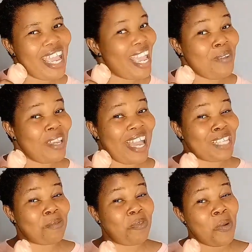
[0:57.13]
Anyway,
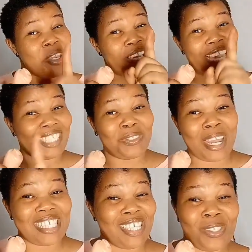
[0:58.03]
guys, before we get
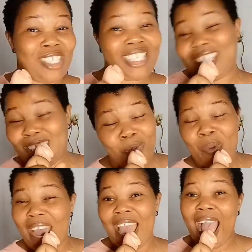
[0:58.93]
right into the gist
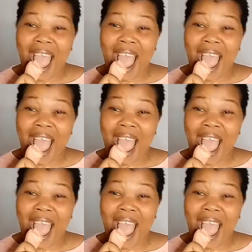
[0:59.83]
why